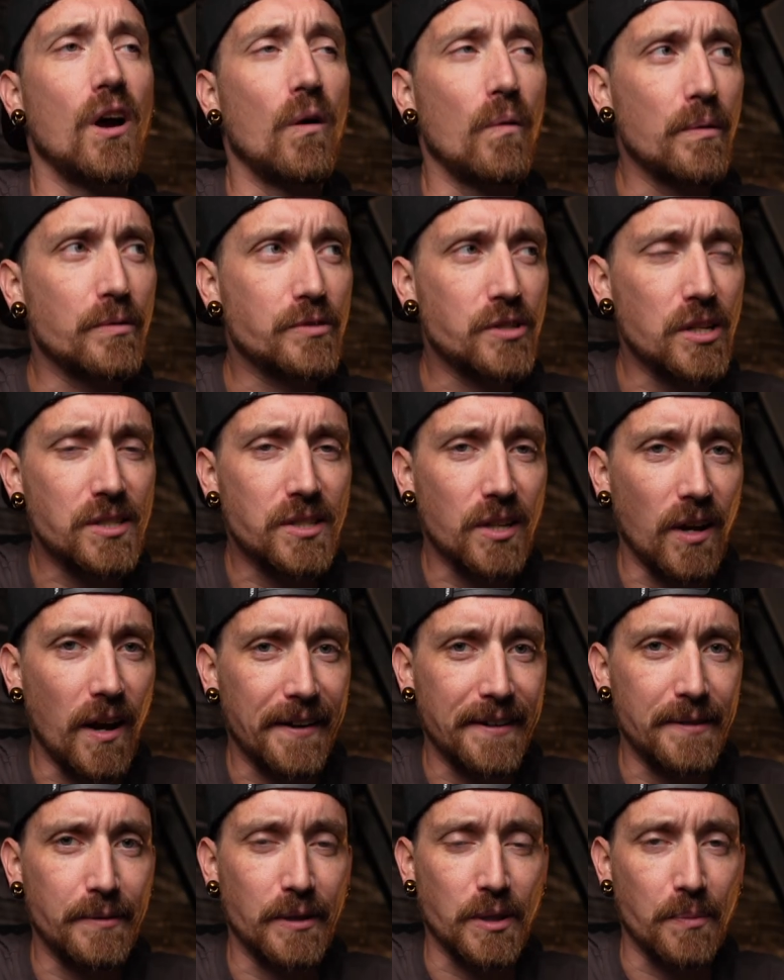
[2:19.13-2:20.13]
we were just
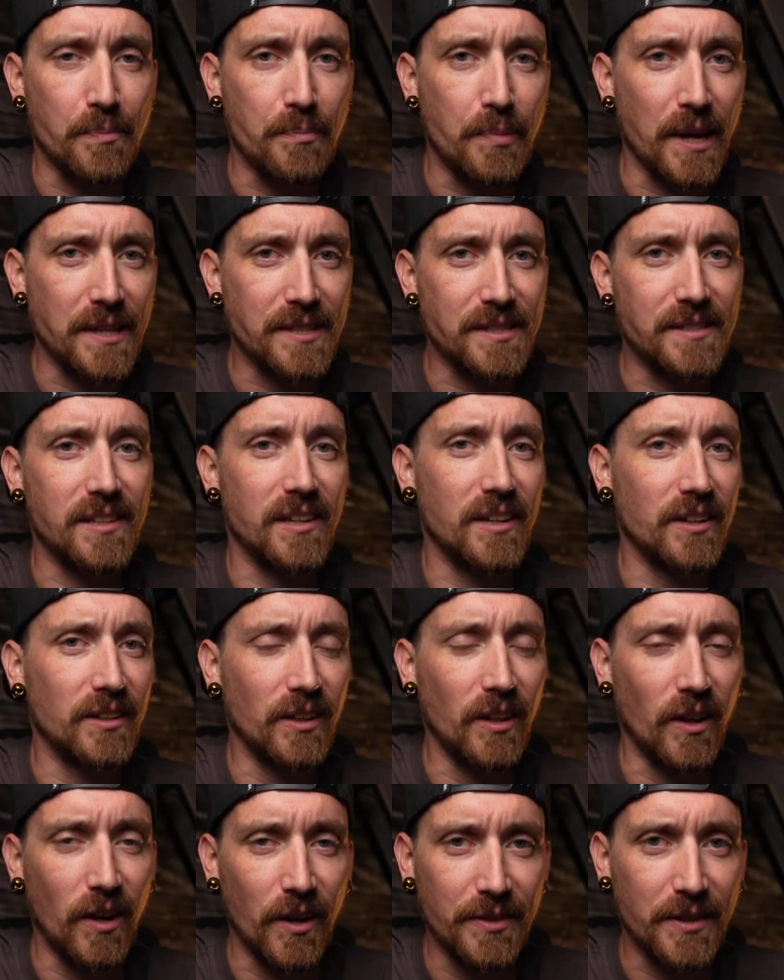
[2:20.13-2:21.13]
talking about the best
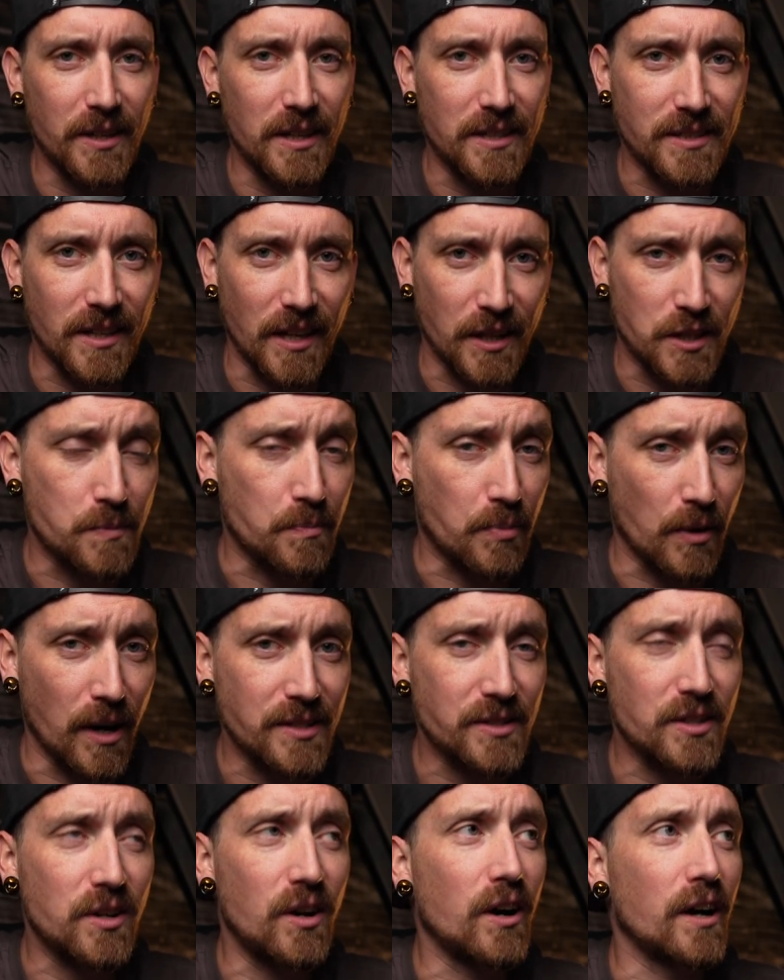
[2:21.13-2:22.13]
deal on these
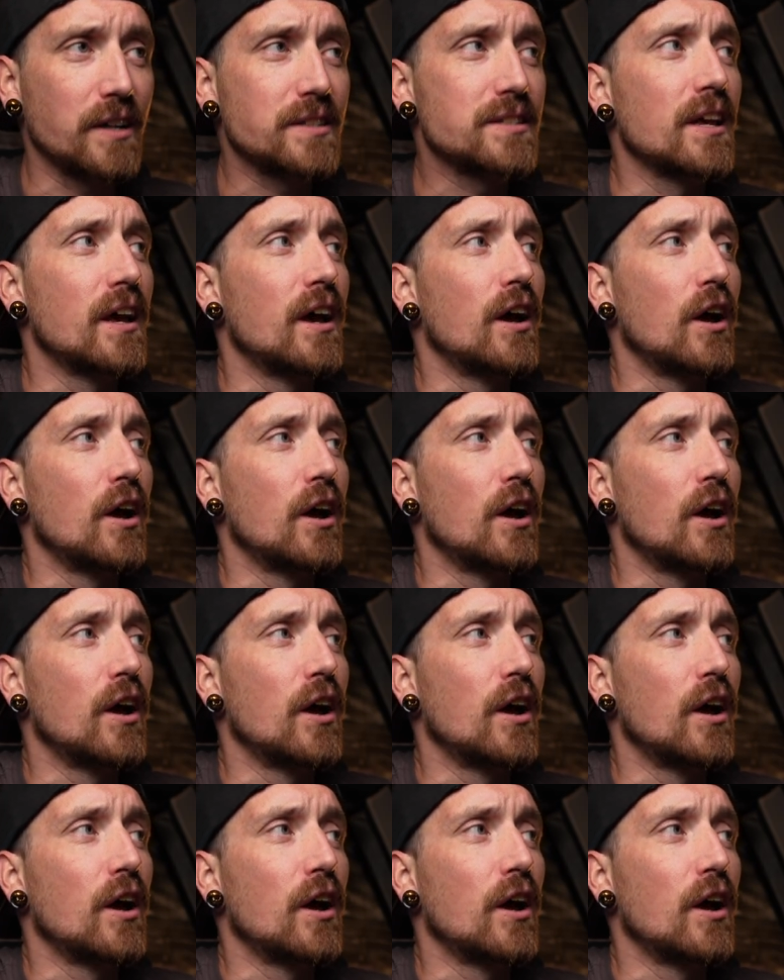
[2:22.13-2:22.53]
Express cards.